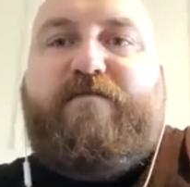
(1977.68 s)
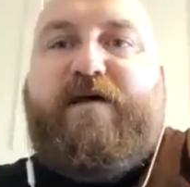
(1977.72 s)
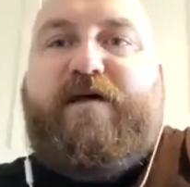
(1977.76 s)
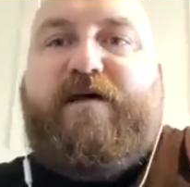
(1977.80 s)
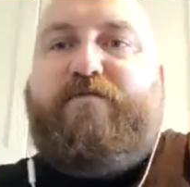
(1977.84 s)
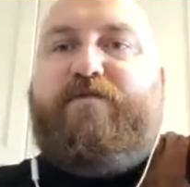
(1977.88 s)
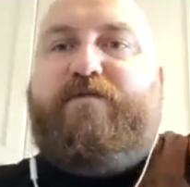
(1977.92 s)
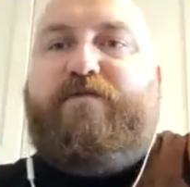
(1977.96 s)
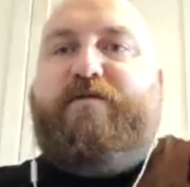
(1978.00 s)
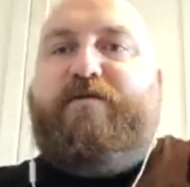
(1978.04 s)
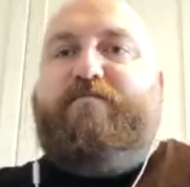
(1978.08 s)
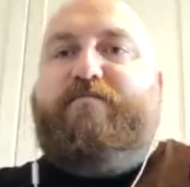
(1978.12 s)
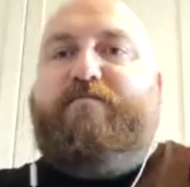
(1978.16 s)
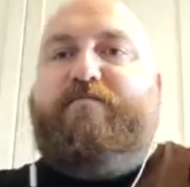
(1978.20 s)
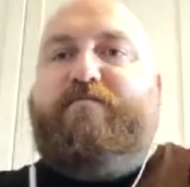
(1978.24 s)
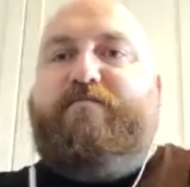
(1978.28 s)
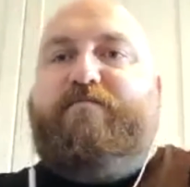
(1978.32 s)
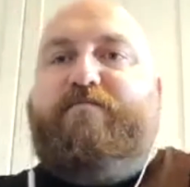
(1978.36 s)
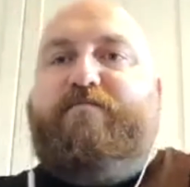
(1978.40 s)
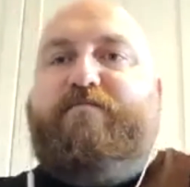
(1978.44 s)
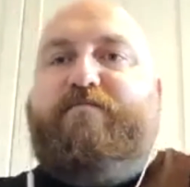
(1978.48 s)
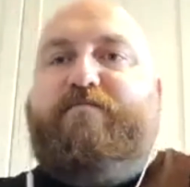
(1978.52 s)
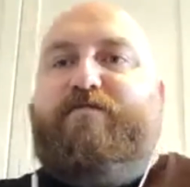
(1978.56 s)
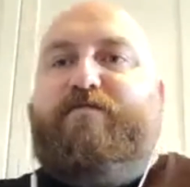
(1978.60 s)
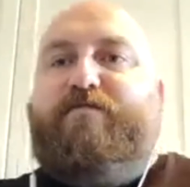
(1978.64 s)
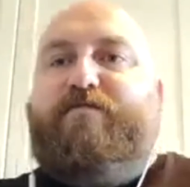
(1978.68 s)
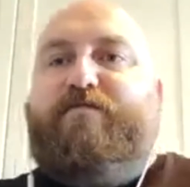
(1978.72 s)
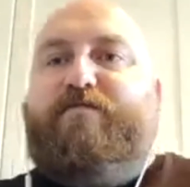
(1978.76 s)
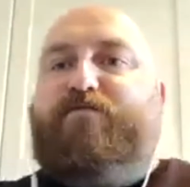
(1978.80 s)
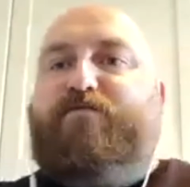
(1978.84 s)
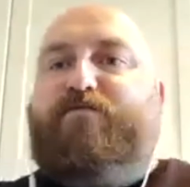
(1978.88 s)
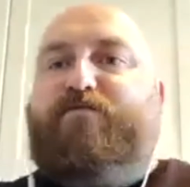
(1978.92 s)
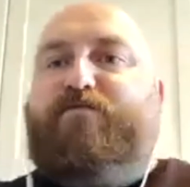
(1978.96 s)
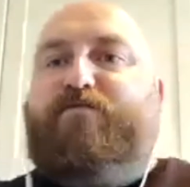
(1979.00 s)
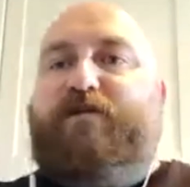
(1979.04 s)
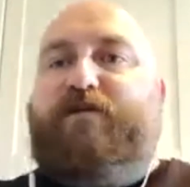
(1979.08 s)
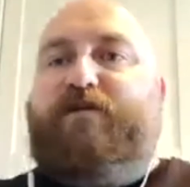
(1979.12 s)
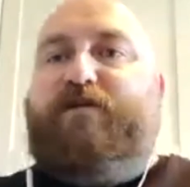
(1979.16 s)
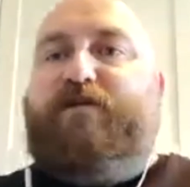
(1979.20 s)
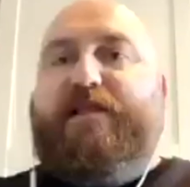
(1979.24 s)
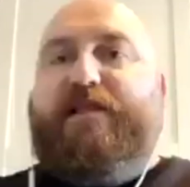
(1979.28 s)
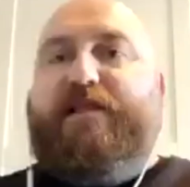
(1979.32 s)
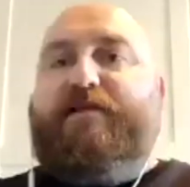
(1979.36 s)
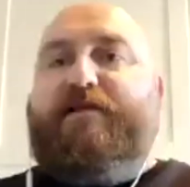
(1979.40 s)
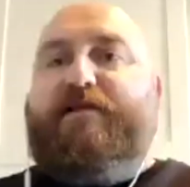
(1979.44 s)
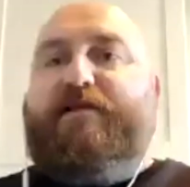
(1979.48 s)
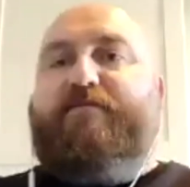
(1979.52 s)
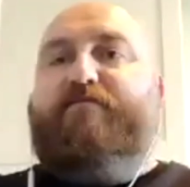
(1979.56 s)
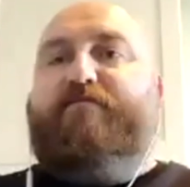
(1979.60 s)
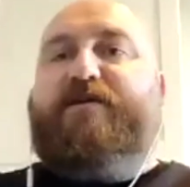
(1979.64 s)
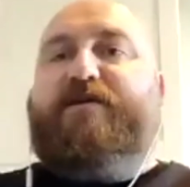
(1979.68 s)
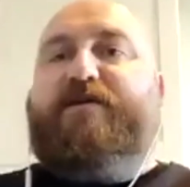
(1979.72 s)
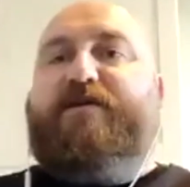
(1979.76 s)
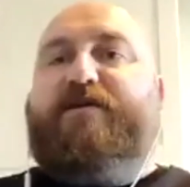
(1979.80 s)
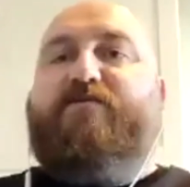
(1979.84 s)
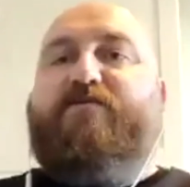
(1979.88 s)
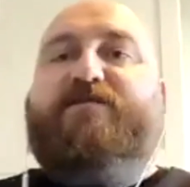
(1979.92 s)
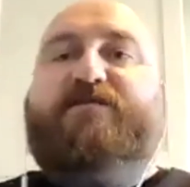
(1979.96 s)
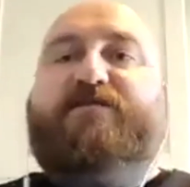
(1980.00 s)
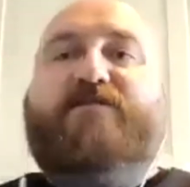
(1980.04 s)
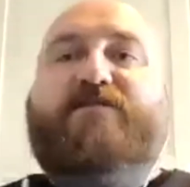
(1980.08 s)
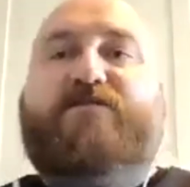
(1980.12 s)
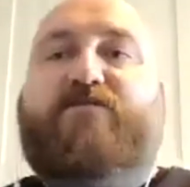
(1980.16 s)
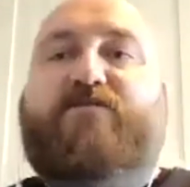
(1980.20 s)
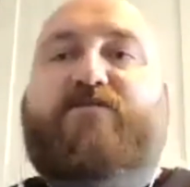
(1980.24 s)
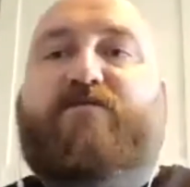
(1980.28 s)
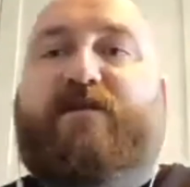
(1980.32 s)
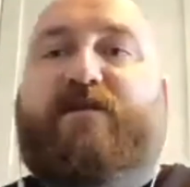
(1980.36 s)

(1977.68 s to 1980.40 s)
them really, because it's